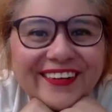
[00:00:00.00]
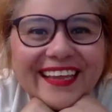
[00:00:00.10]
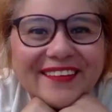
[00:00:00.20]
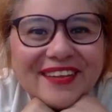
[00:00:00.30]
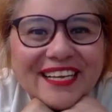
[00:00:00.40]

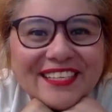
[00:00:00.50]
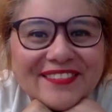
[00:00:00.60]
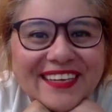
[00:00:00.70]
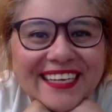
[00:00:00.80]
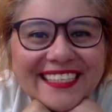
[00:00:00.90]
that makes
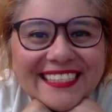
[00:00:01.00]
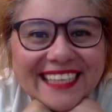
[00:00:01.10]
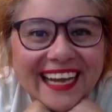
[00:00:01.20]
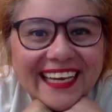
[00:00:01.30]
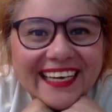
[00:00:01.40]
me
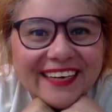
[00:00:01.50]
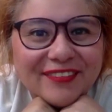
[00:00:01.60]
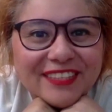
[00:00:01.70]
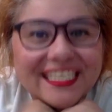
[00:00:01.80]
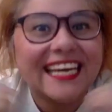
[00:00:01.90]
excited.
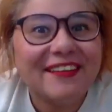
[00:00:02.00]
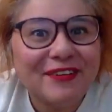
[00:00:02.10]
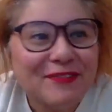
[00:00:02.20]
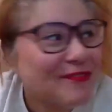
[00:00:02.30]
Was that even